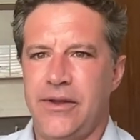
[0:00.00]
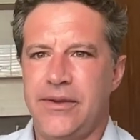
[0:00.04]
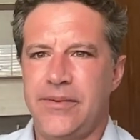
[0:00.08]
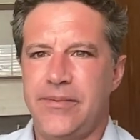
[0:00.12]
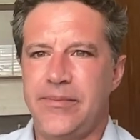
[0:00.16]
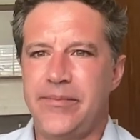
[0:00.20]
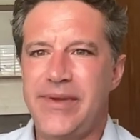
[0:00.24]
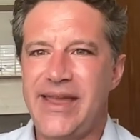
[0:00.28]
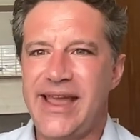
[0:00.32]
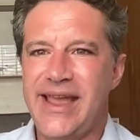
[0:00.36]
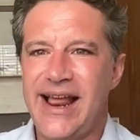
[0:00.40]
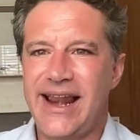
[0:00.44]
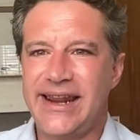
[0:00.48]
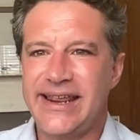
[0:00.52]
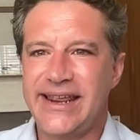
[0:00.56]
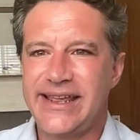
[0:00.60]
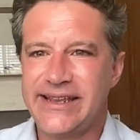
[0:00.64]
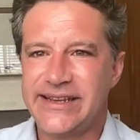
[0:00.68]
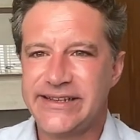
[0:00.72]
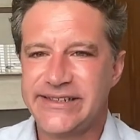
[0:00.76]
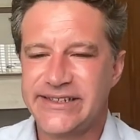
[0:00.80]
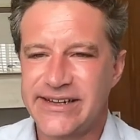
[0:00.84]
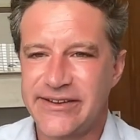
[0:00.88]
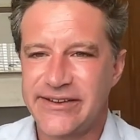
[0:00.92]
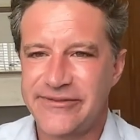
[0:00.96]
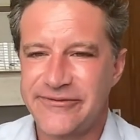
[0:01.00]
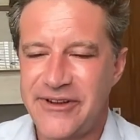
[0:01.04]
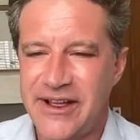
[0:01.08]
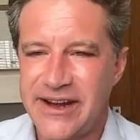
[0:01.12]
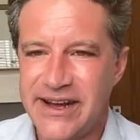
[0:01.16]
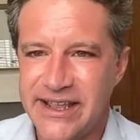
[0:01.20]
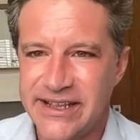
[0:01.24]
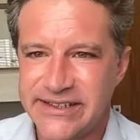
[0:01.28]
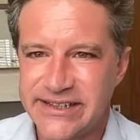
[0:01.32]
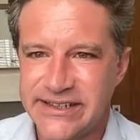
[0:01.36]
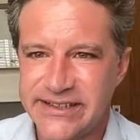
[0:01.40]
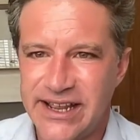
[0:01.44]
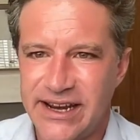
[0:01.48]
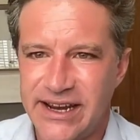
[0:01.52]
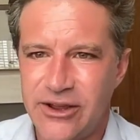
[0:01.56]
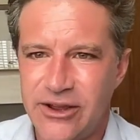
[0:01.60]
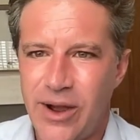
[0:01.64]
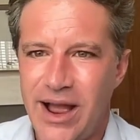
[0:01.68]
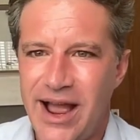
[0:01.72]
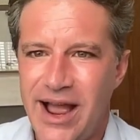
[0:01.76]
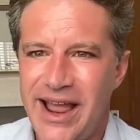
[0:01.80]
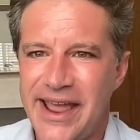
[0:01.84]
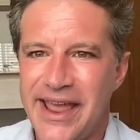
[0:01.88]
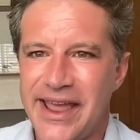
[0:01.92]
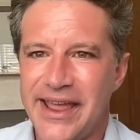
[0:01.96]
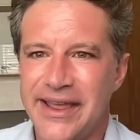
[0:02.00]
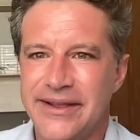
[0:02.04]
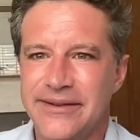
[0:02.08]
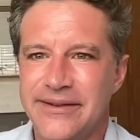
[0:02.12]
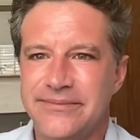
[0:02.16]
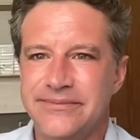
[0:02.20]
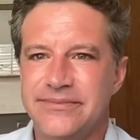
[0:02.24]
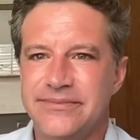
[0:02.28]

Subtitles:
Miali Stefania says, hello, hi.